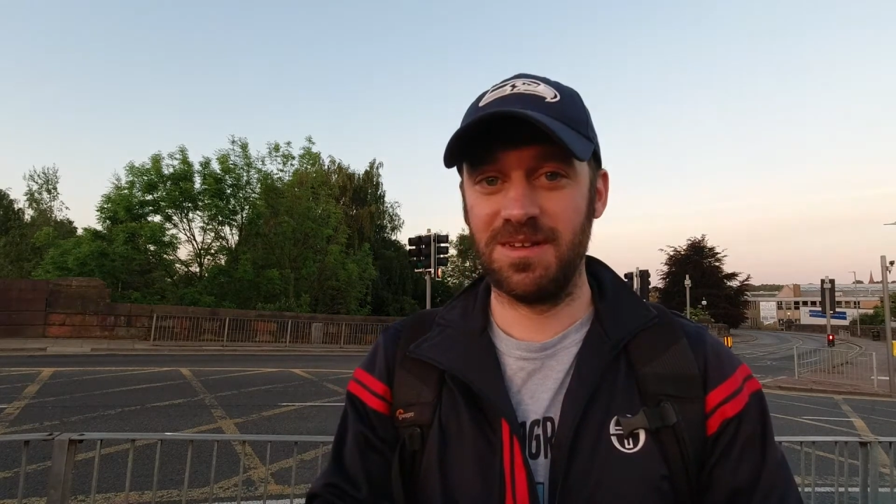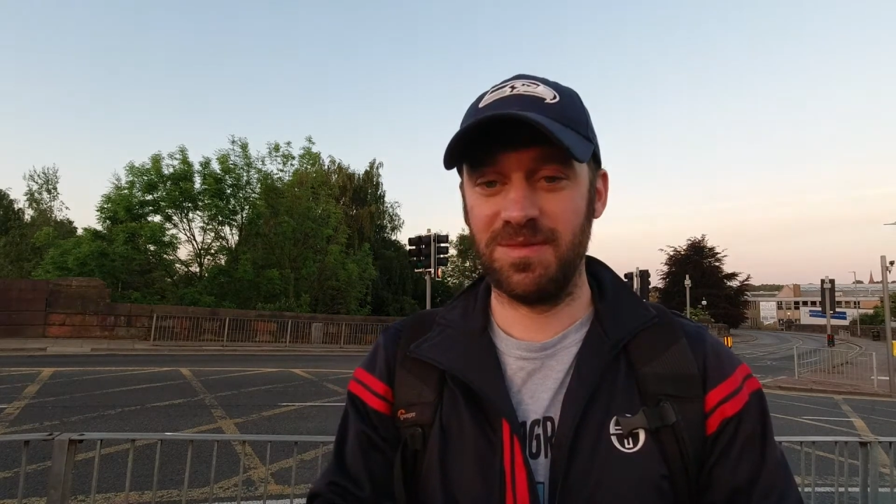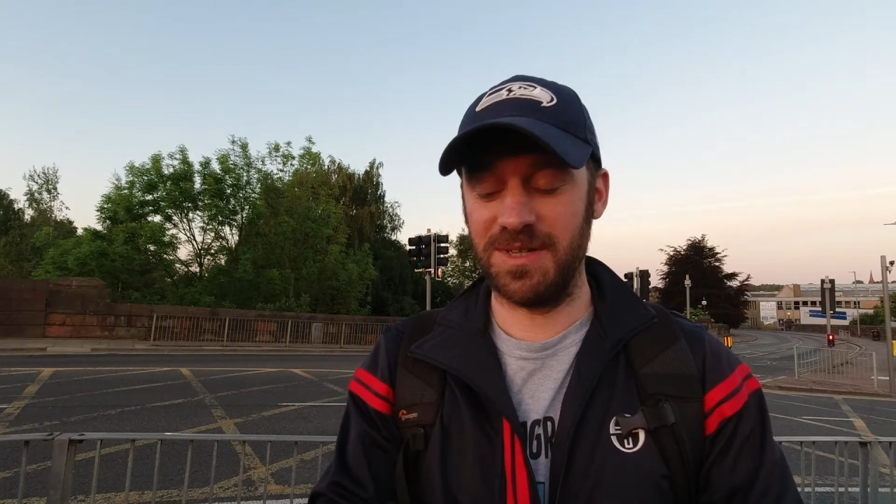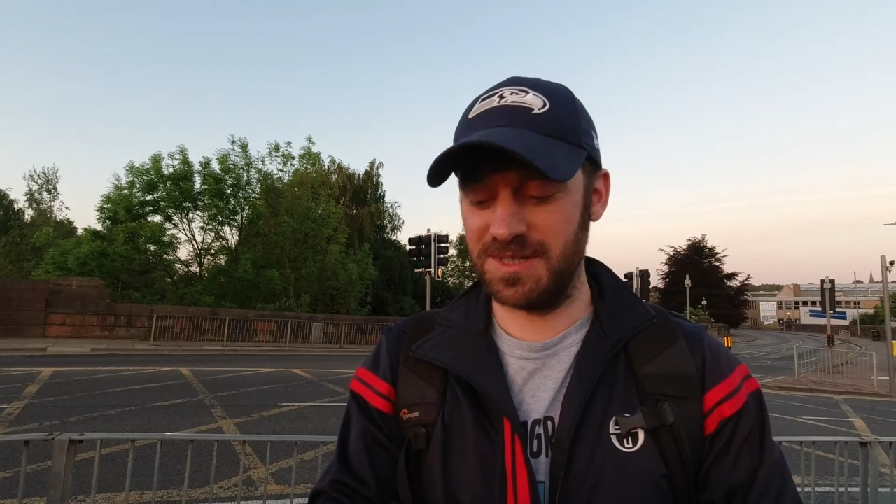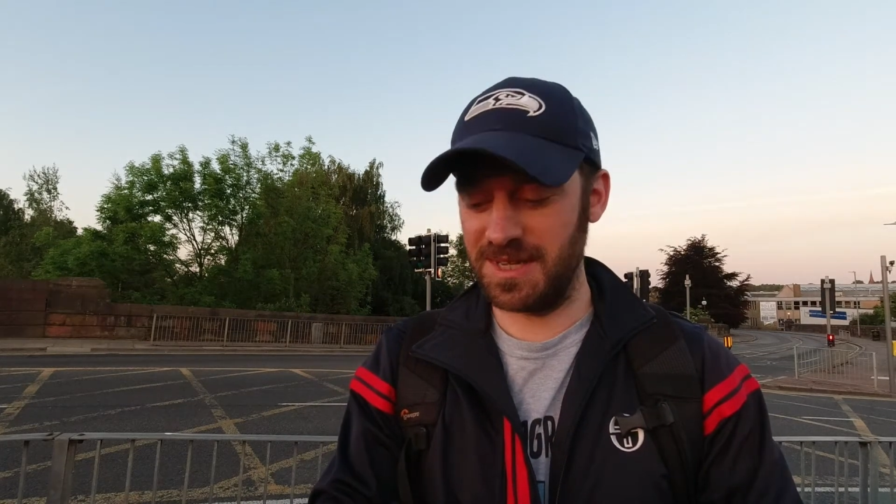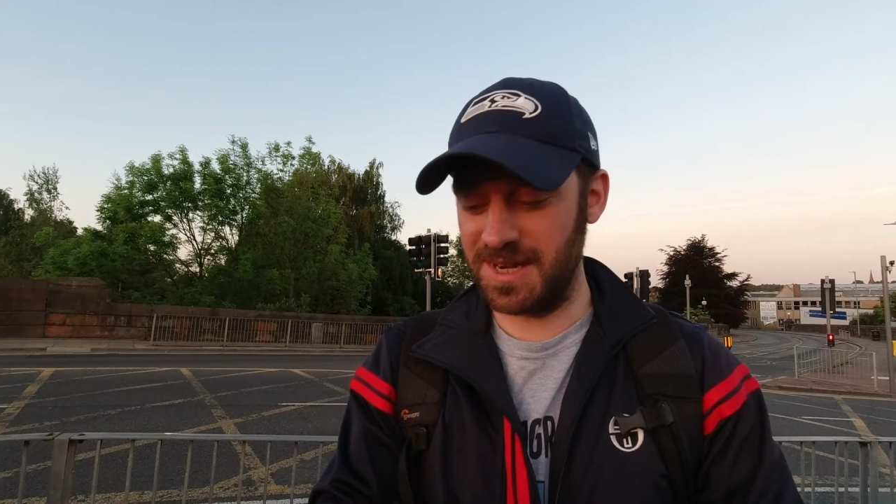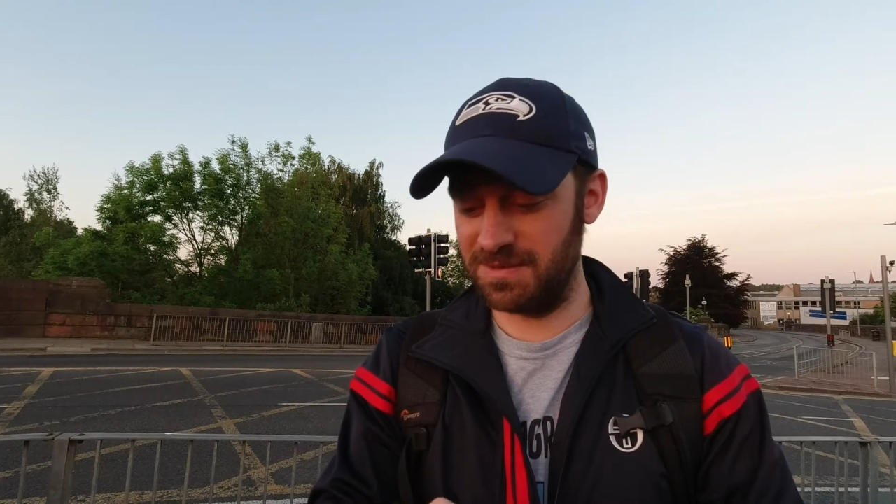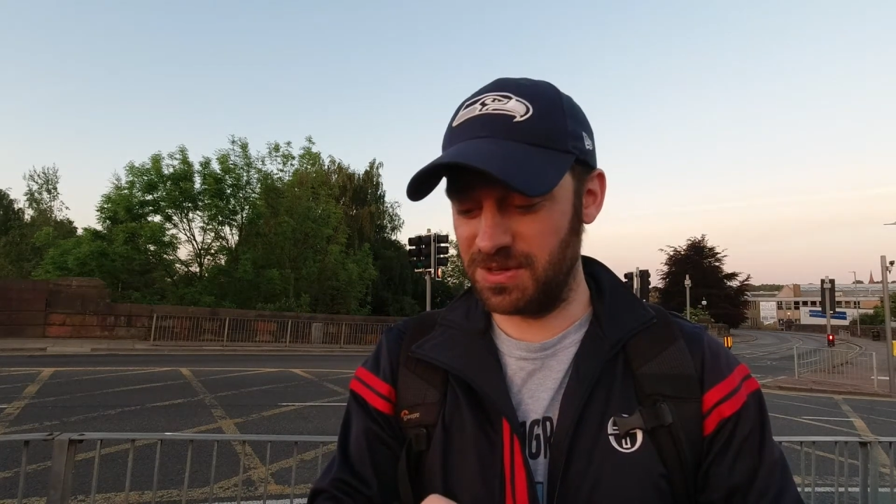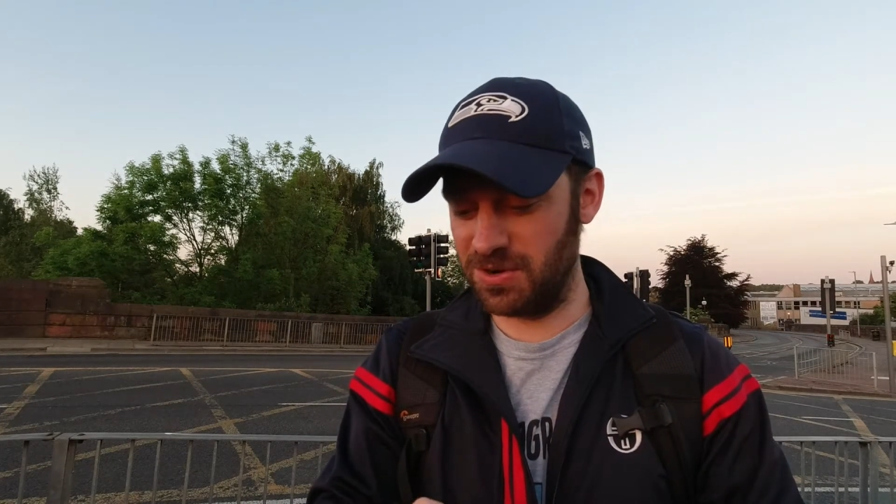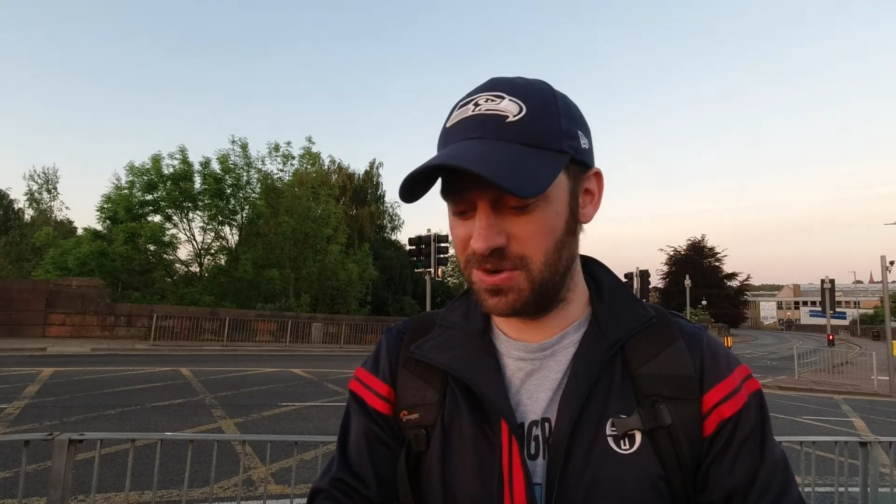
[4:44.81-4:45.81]
when I started
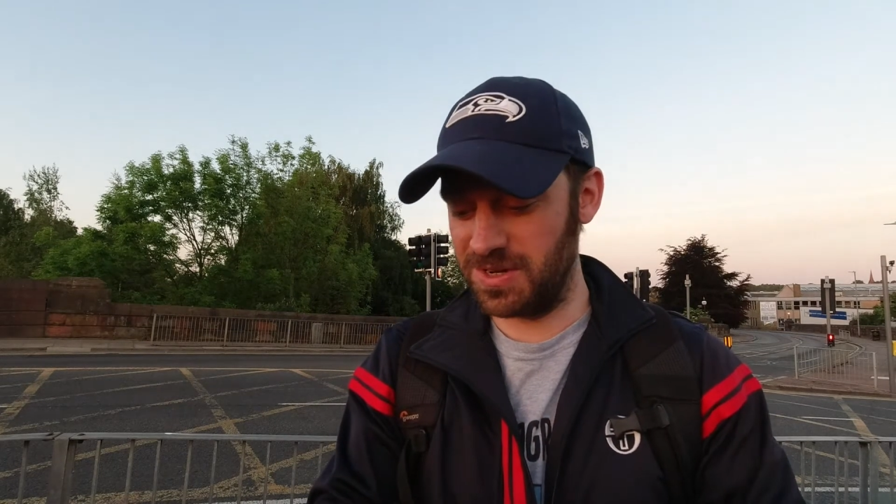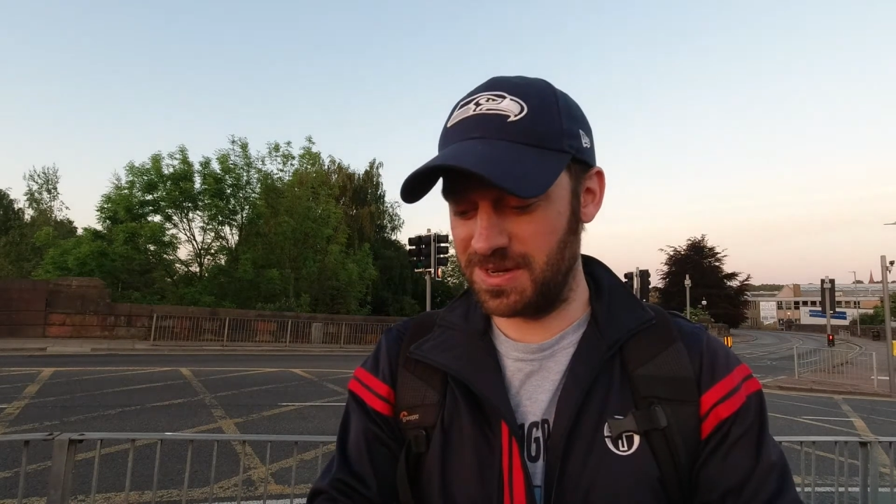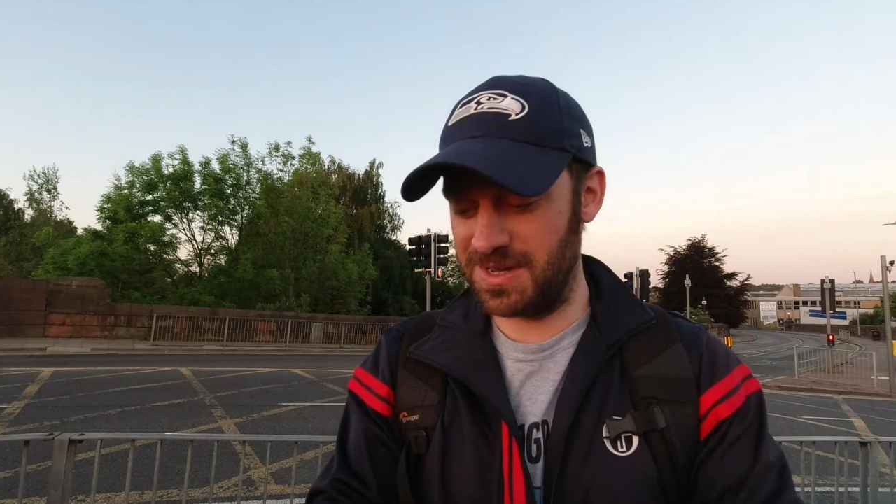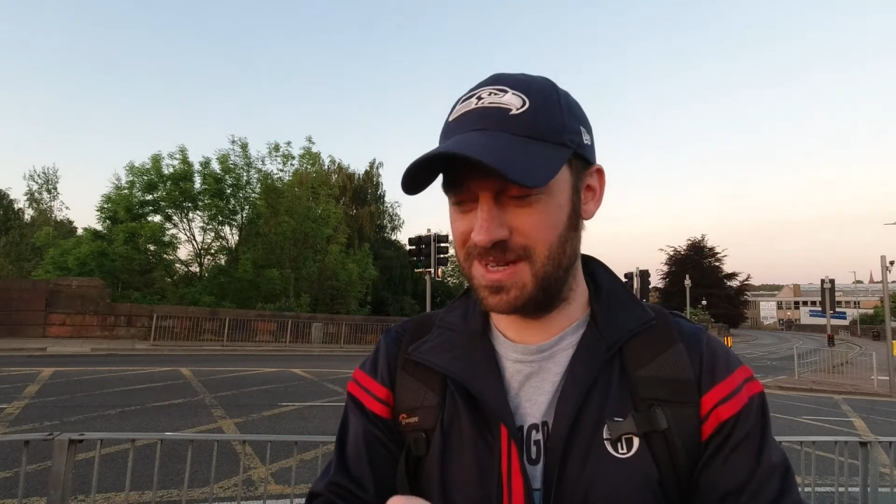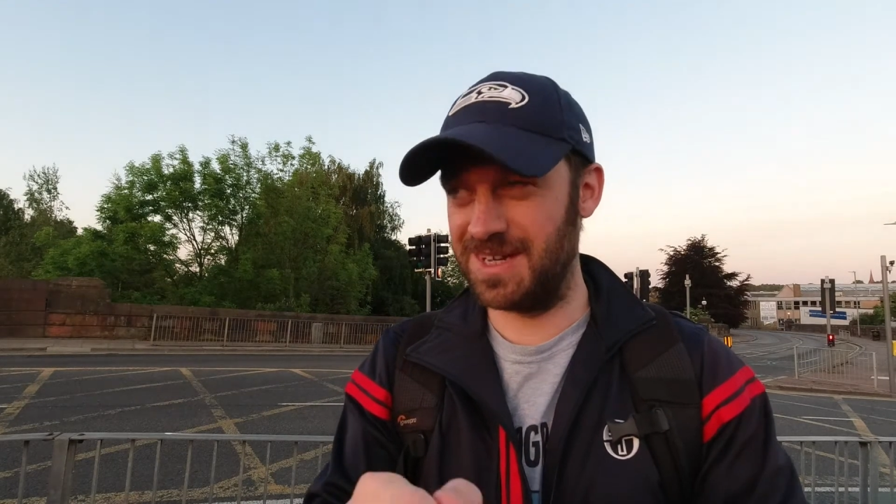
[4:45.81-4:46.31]
recording.